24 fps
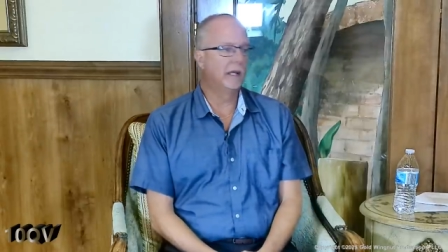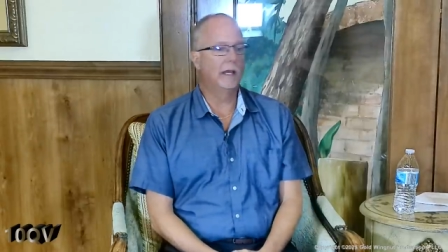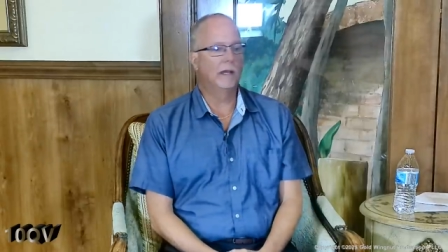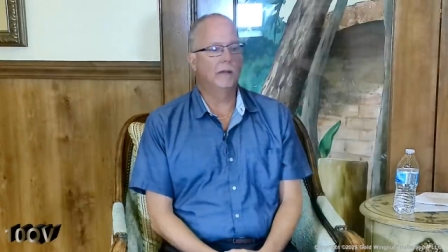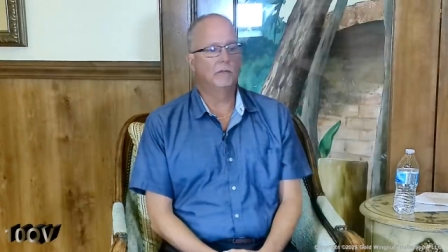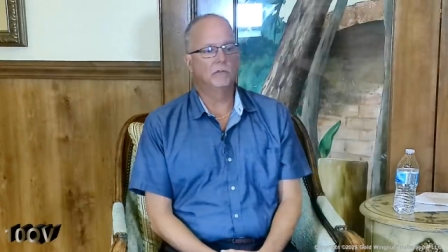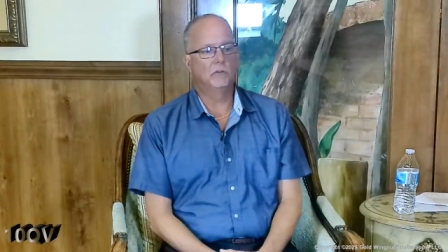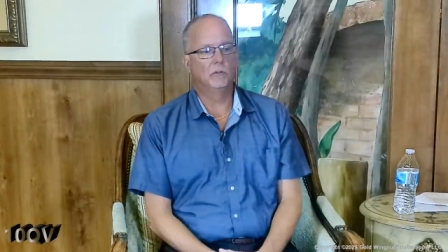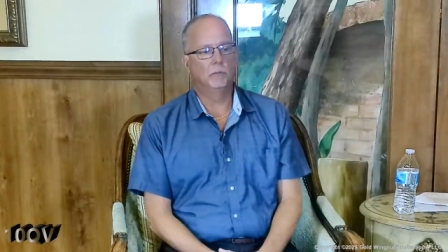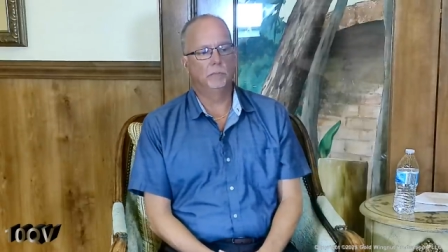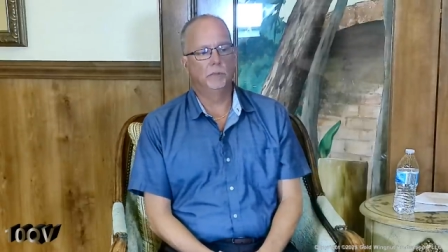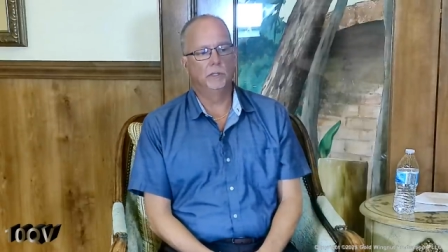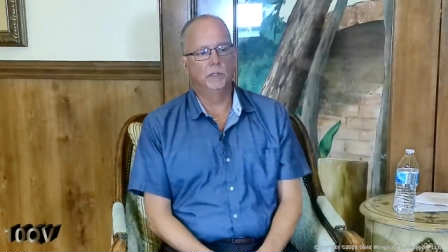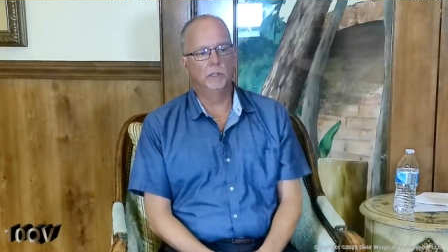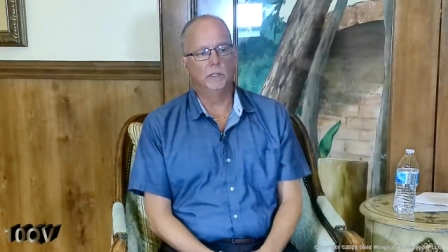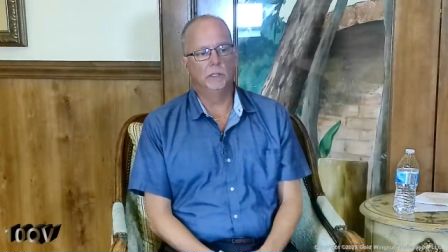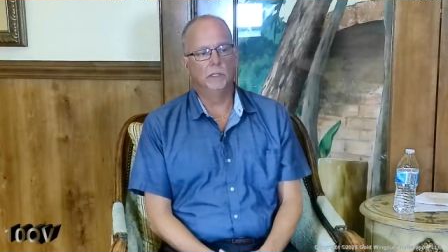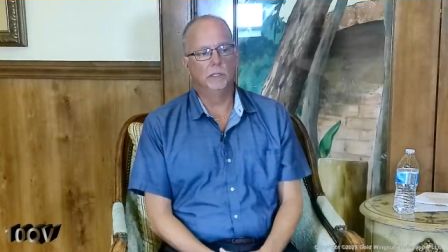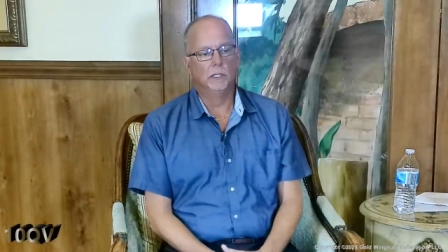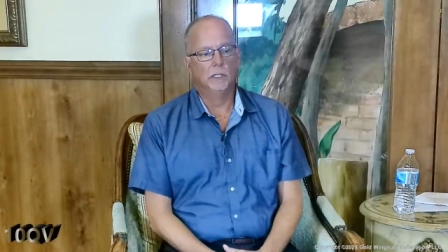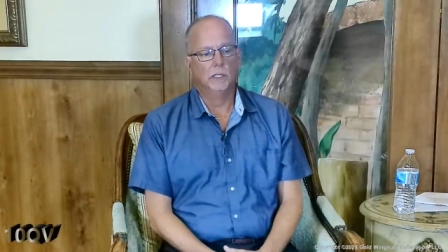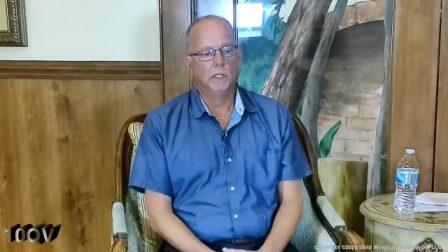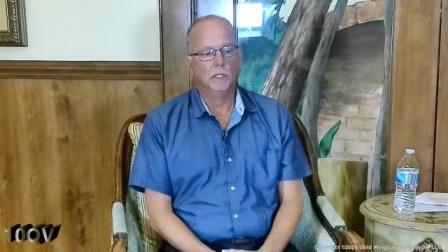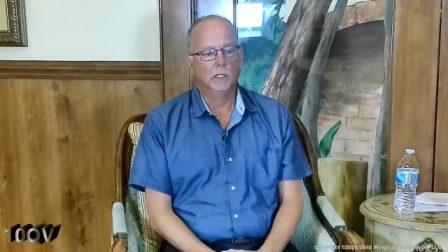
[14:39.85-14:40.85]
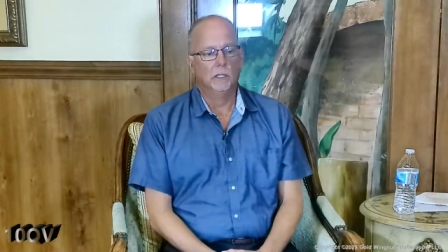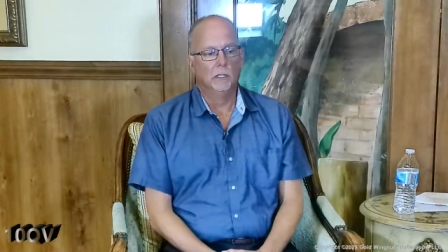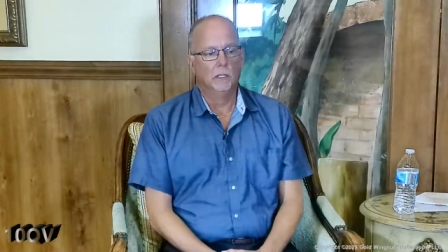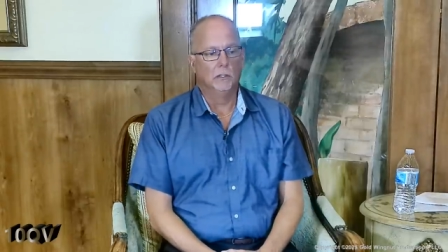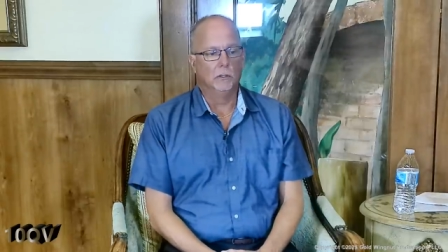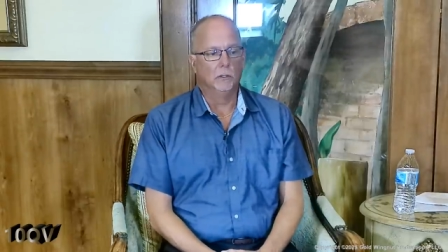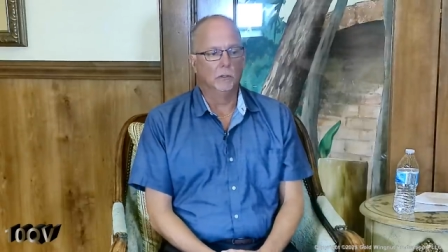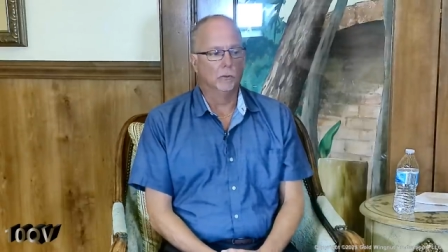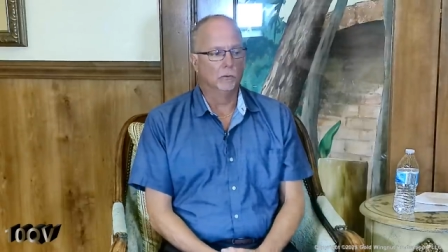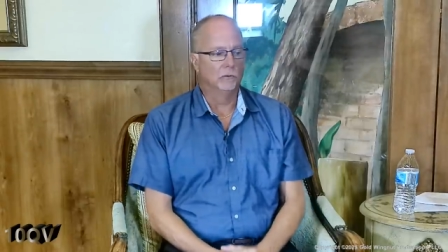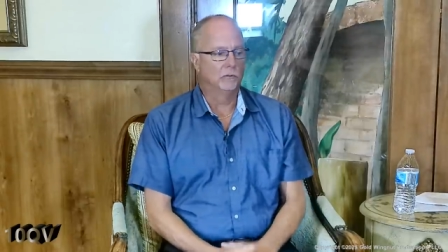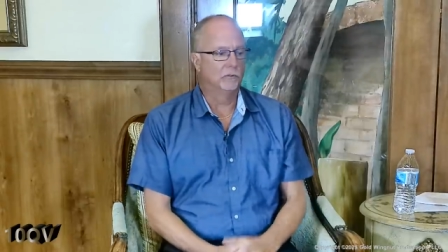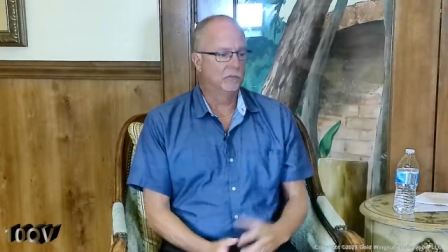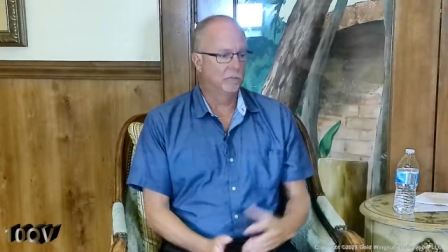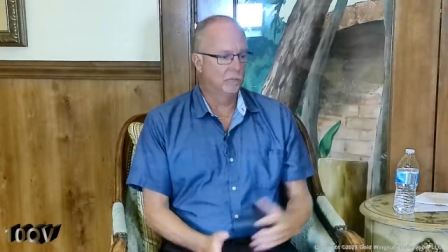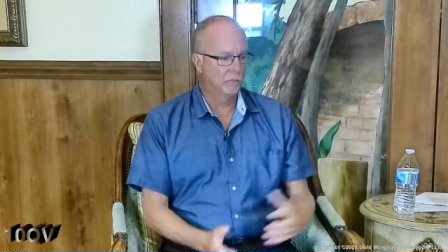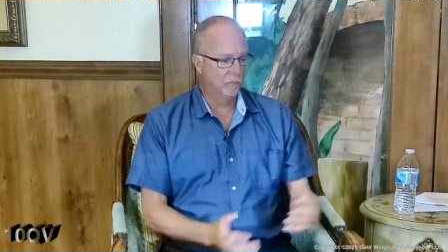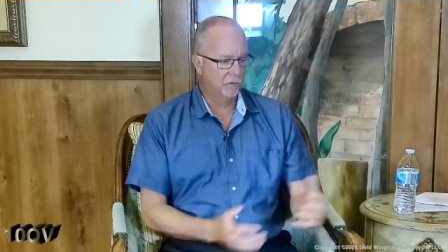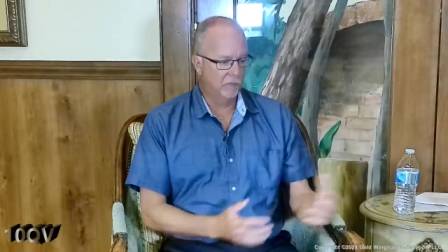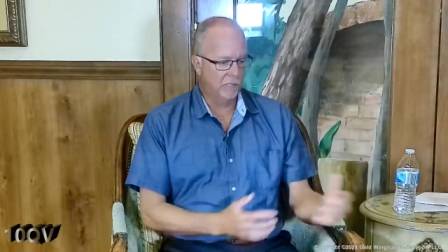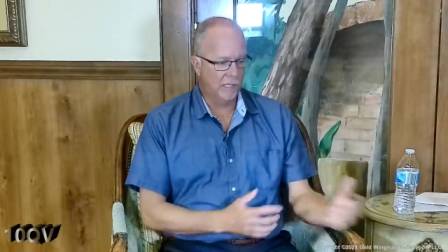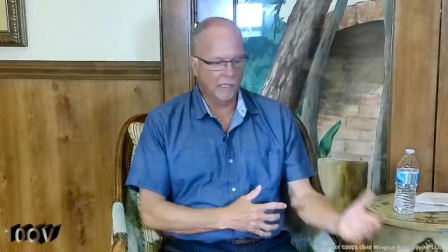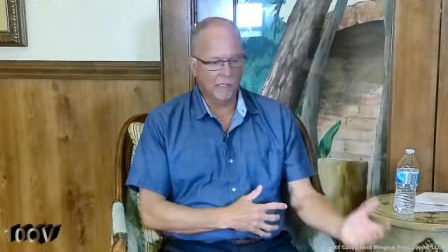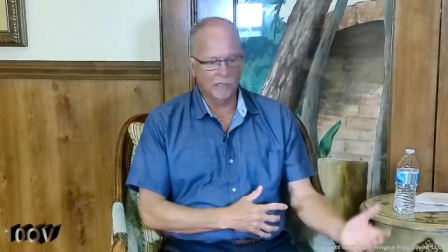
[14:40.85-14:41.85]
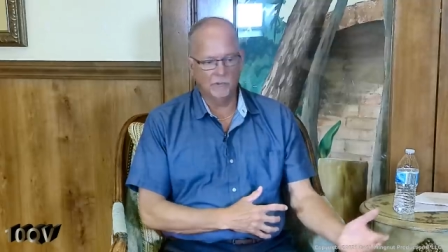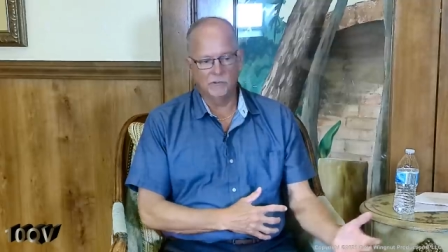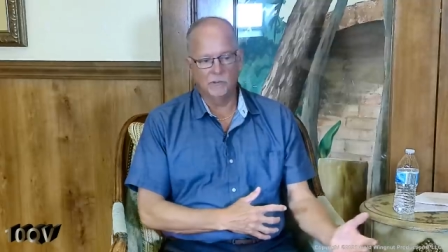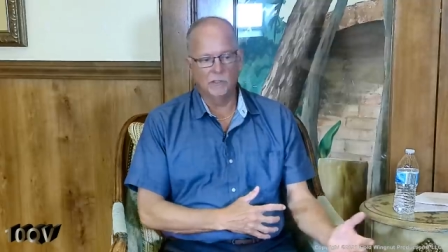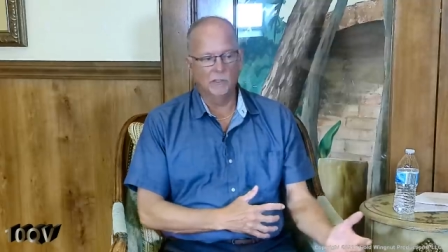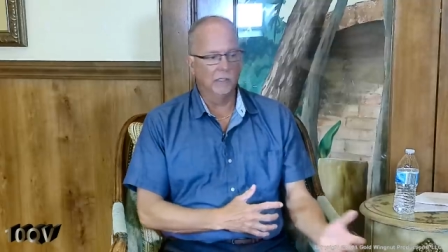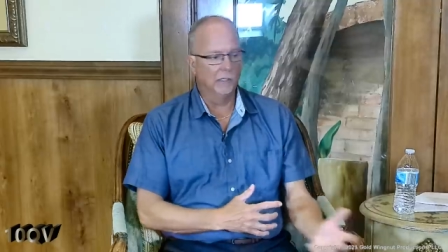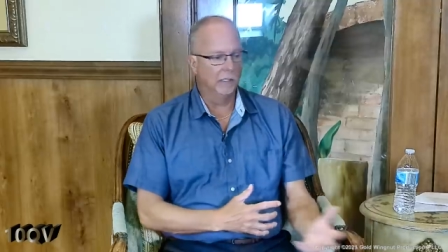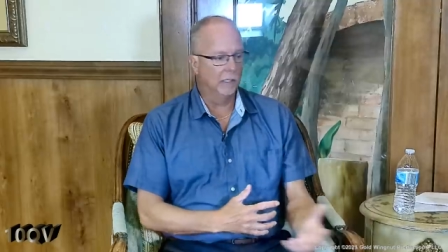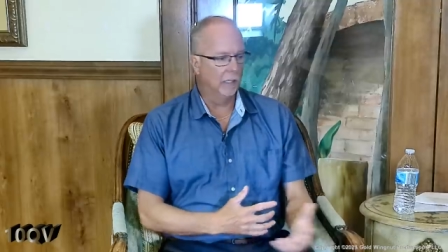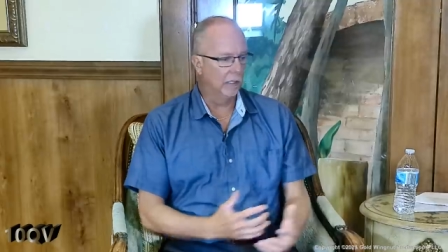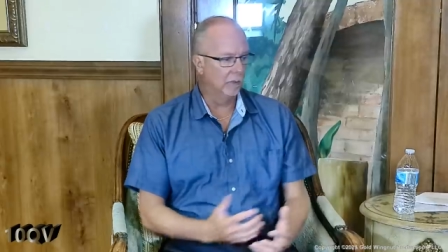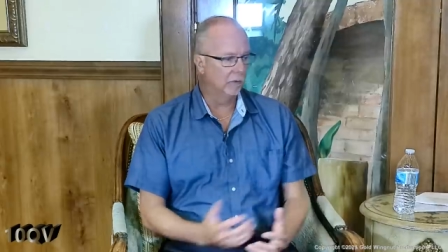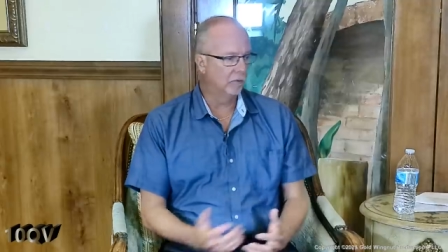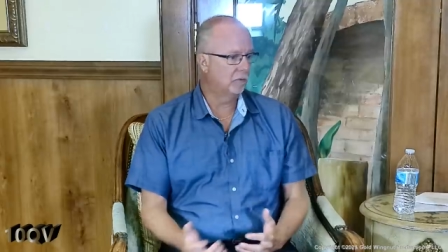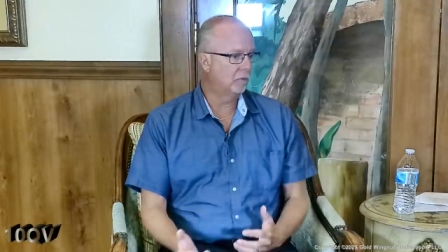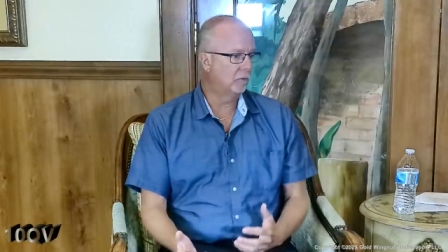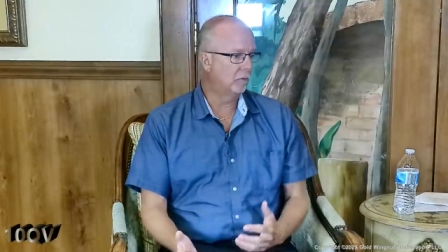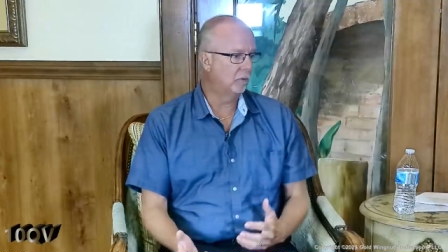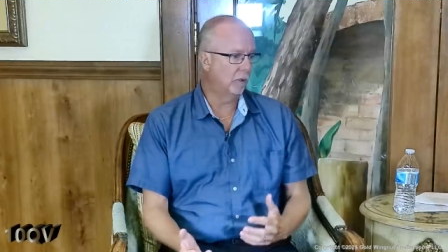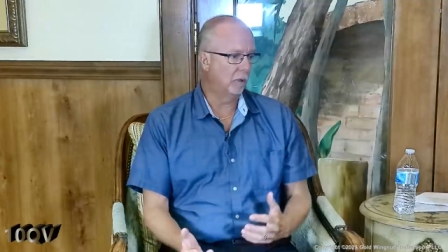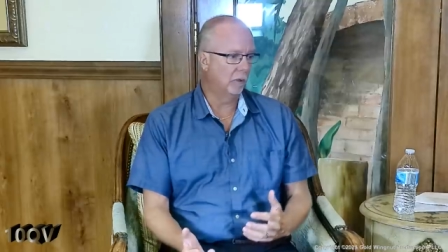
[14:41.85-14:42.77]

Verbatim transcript: have to be, you know, tested against